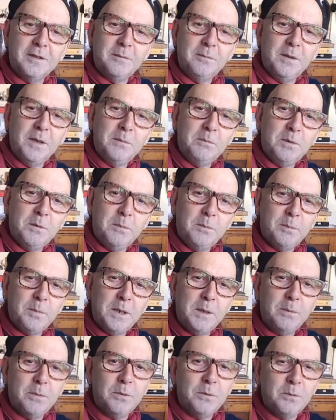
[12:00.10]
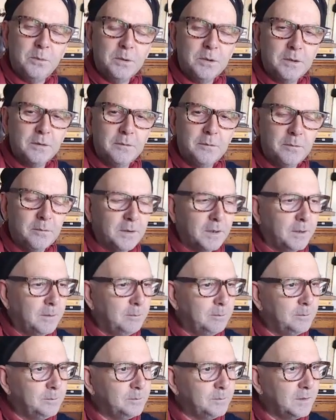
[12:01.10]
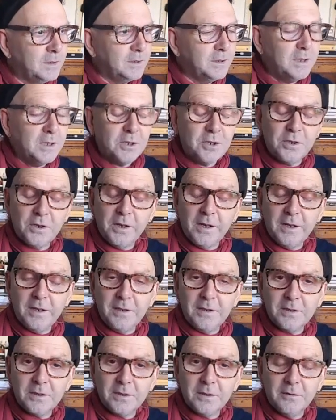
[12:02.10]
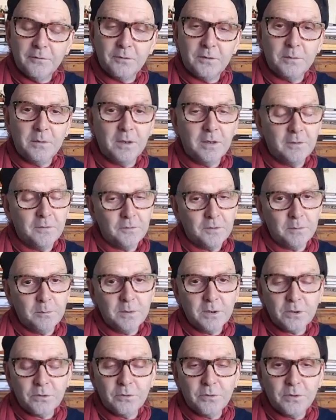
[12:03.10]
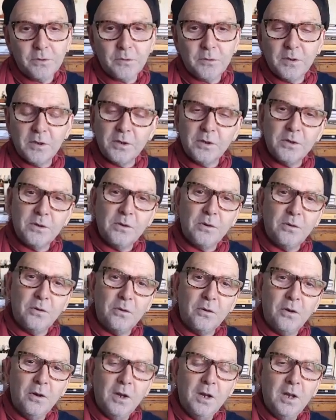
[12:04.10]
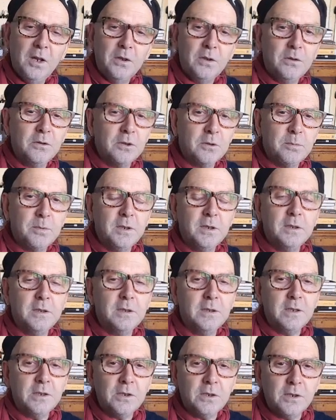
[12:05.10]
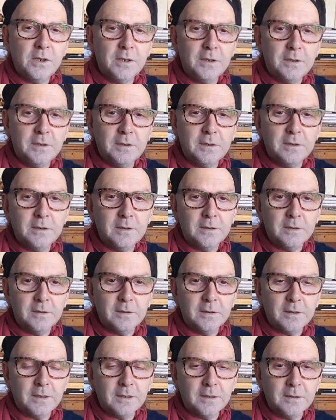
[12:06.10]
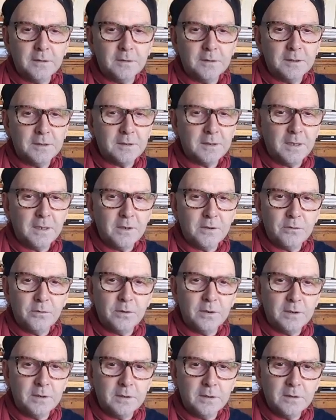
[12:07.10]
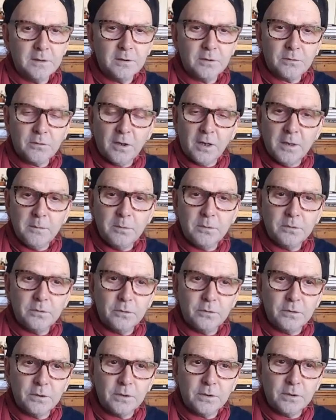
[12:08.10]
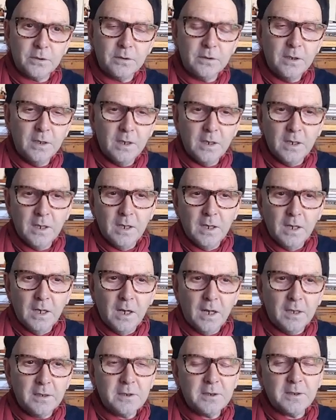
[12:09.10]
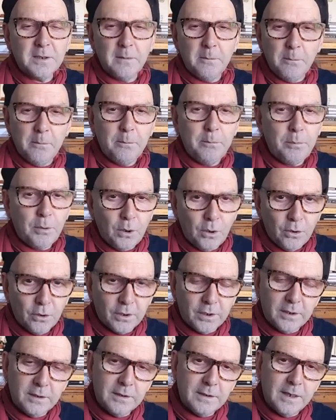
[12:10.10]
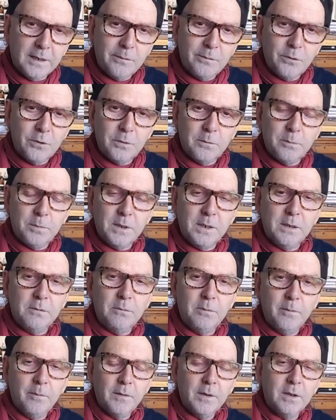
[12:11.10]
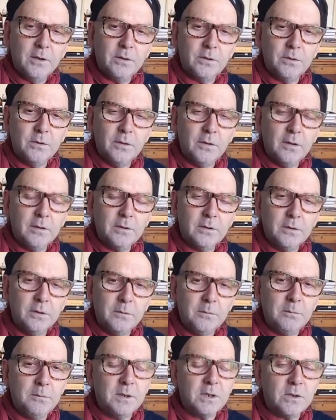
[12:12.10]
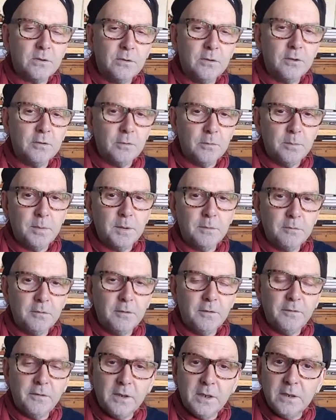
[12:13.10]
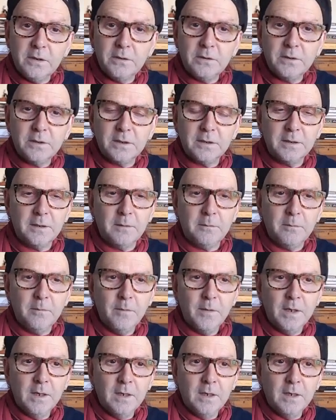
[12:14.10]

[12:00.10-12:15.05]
that maybe people would have initiates of the mystery tradition, or those being initiated into the kind of sacred scribal tradition. At some point, they would be certain mysteries would be revealed to them.